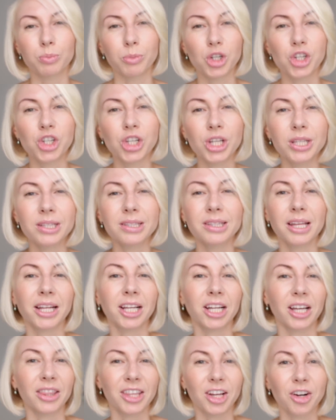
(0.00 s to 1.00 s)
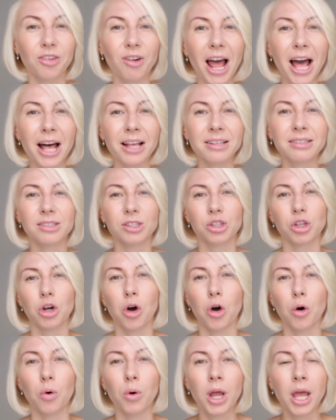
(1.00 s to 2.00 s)
machines that cut the grass.
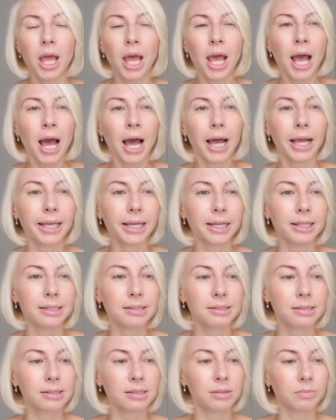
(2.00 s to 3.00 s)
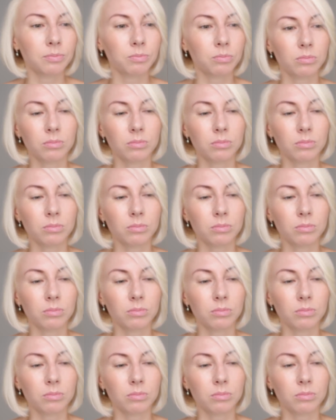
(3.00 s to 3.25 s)
So I guess